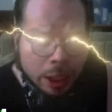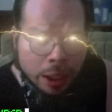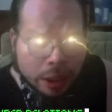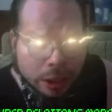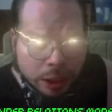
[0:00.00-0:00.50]

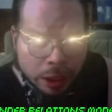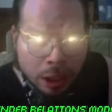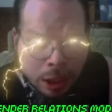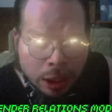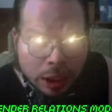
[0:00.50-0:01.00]

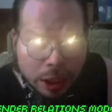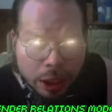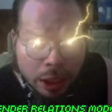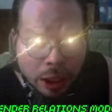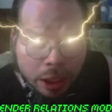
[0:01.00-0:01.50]

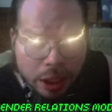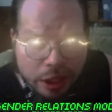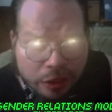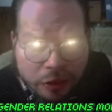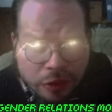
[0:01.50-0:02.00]
honey,
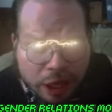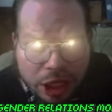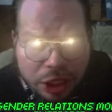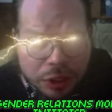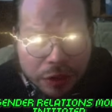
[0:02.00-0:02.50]
it's the
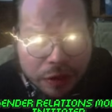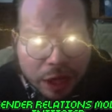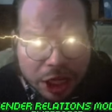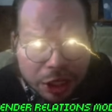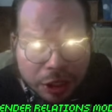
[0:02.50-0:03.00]

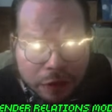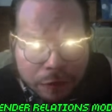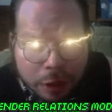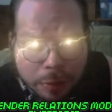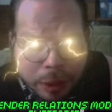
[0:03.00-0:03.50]
sexualization
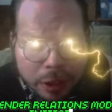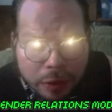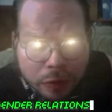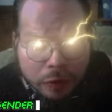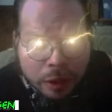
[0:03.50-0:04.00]
of females.